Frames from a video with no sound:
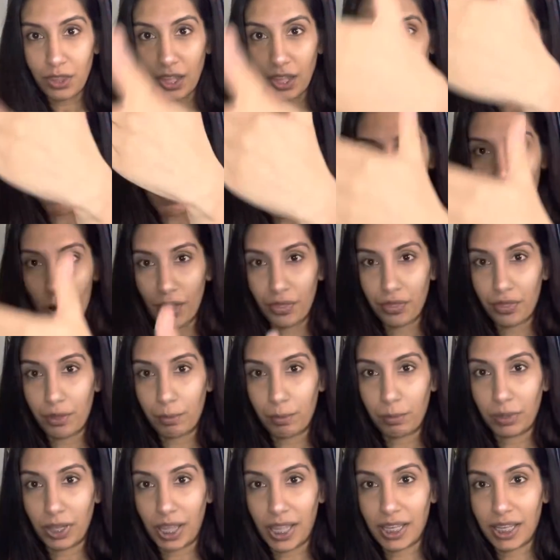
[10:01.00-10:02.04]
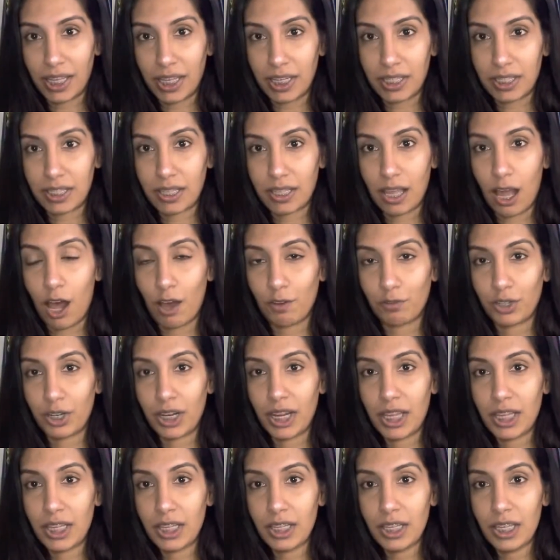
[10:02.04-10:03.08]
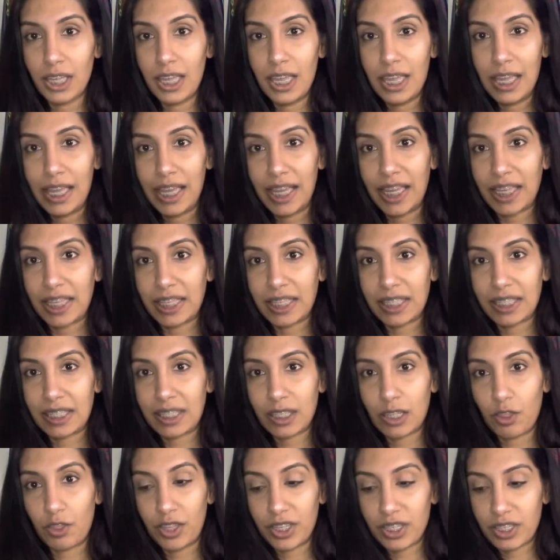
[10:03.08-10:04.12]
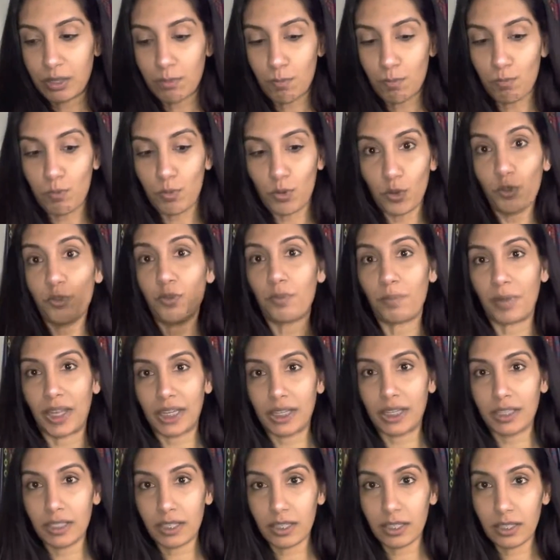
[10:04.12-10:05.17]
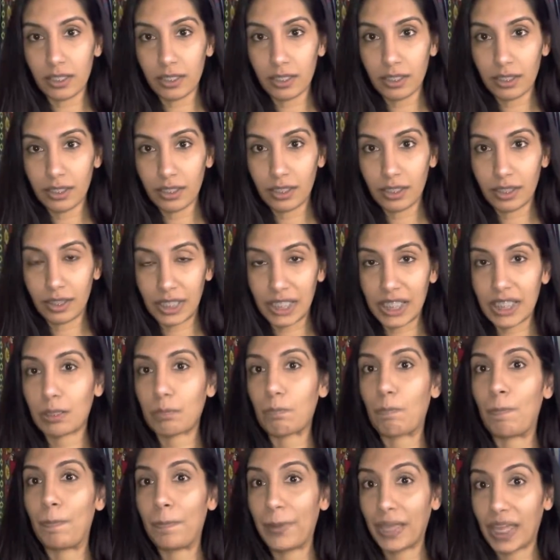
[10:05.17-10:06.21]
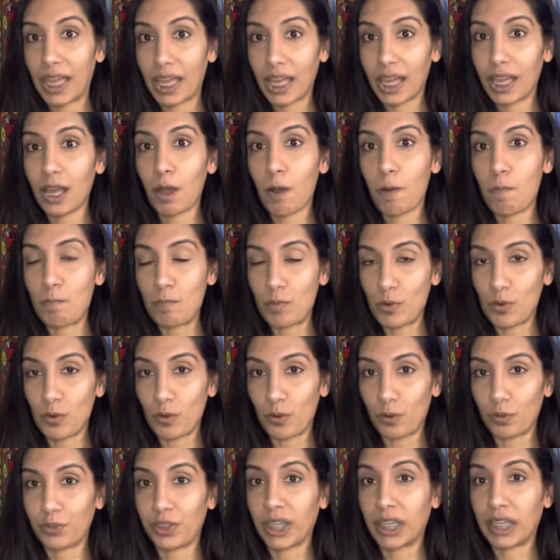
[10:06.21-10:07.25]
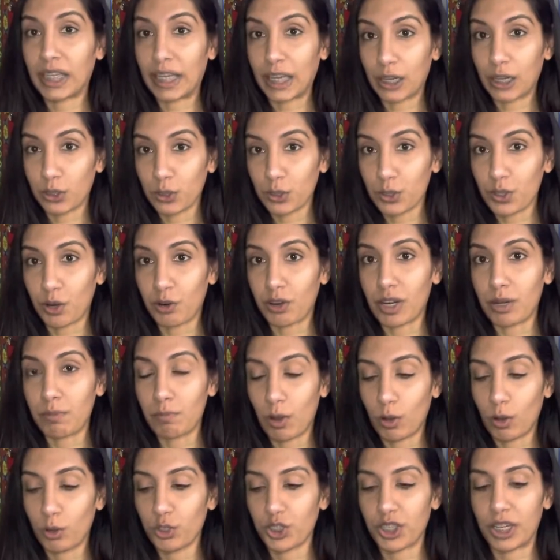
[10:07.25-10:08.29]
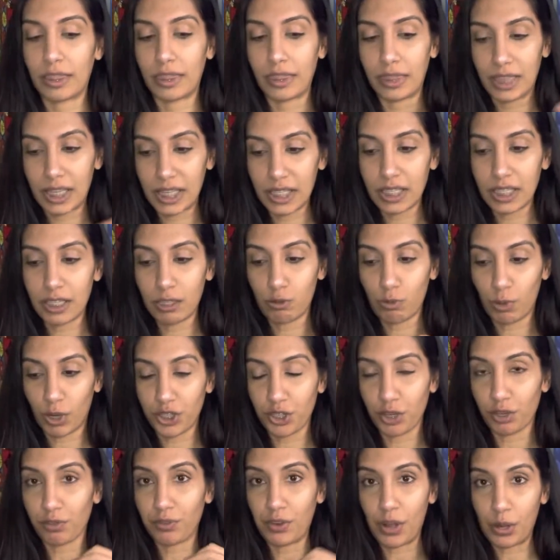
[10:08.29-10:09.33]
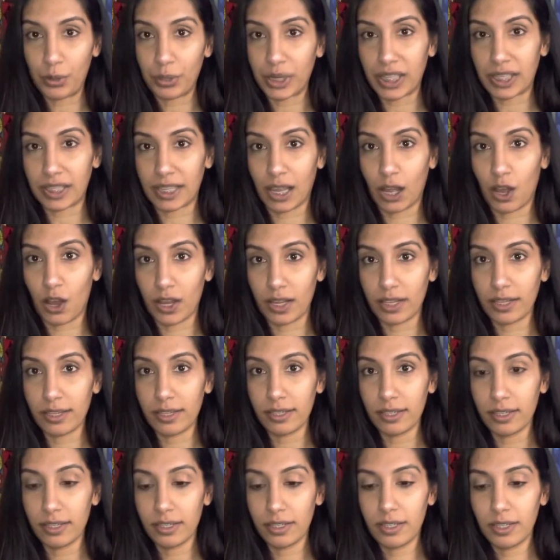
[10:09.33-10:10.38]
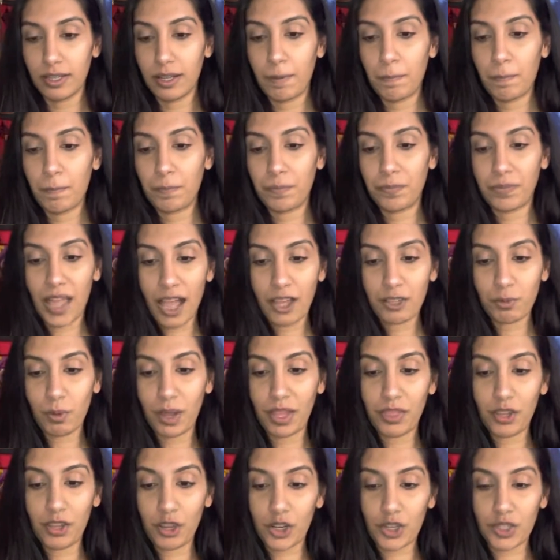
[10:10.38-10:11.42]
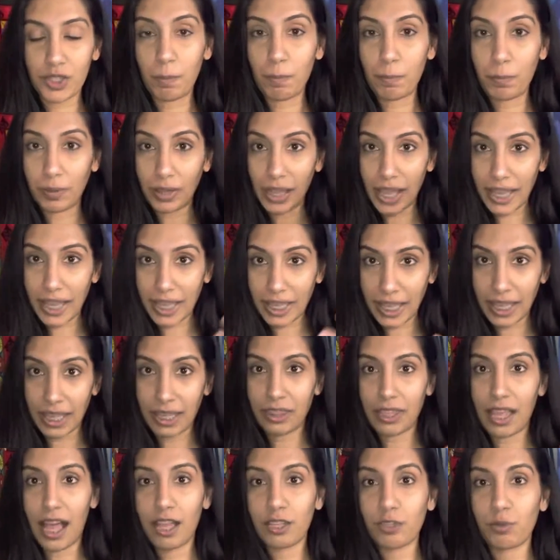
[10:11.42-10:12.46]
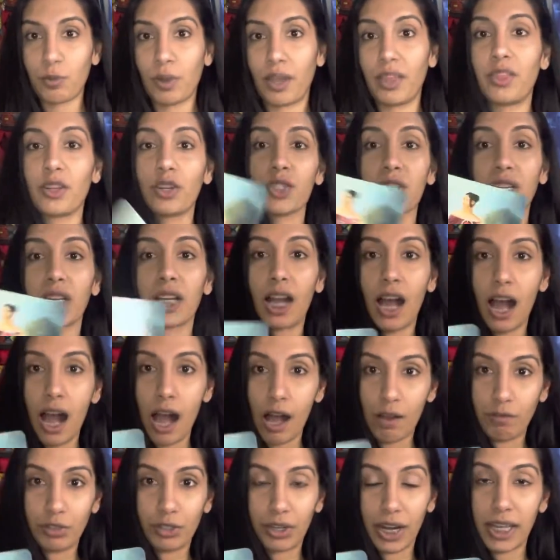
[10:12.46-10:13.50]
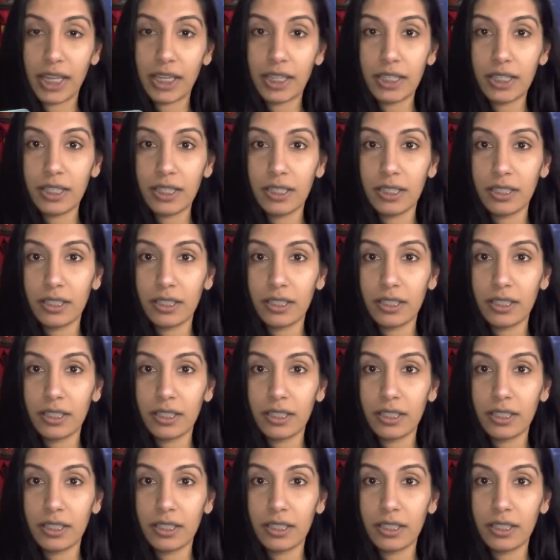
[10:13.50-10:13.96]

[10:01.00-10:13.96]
like what the blanket is covering is this movement this big move. The gears are in motion. This is what you're focusing on. That's why there's a blanket. That's why there's a covering.